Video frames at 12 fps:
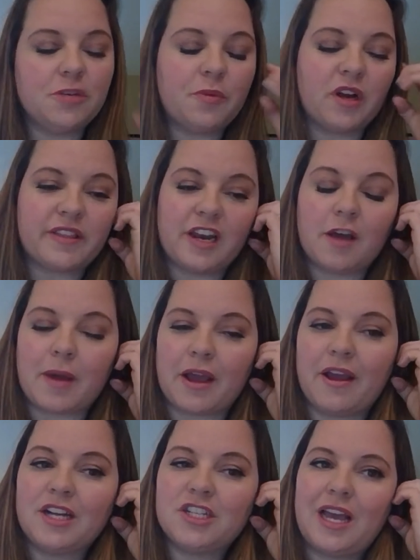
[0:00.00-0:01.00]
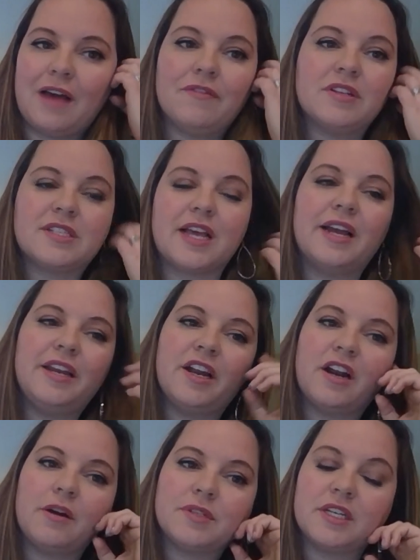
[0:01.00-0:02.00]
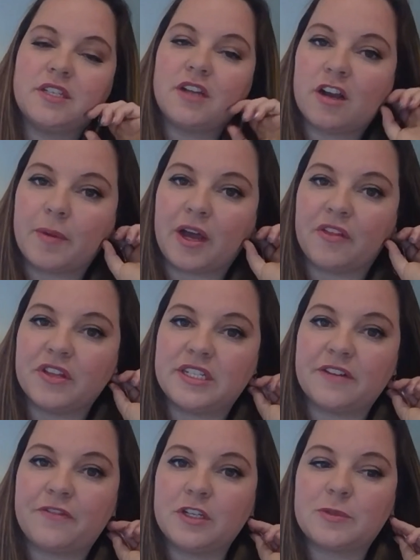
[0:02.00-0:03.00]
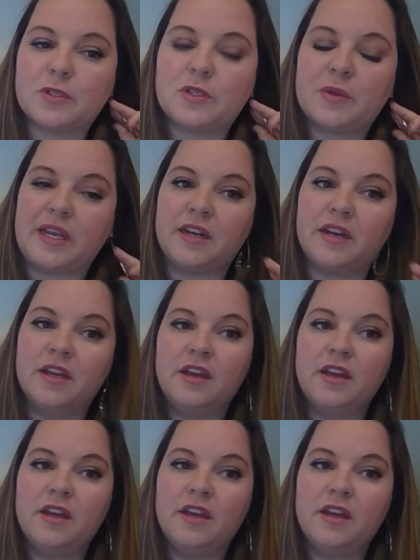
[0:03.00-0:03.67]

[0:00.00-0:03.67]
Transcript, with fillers: you brought that up, I actually have a slide here. I was going to talk about the difference between